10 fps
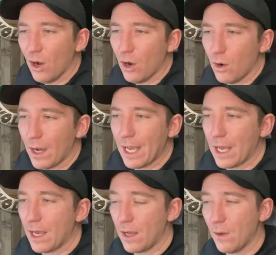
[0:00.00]
oh, I
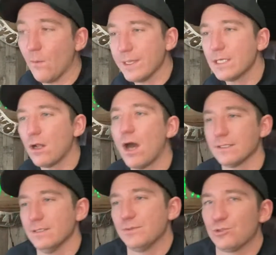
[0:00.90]
we could
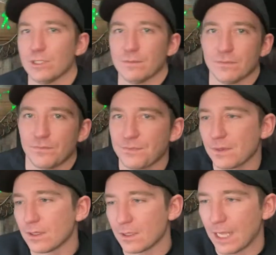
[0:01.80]
hot tub stream.
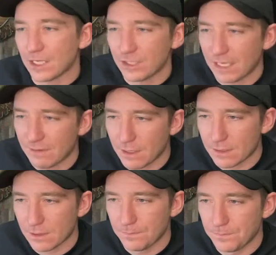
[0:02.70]
I actually have a
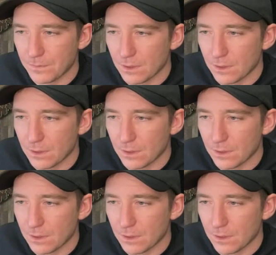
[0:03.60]
hot tub.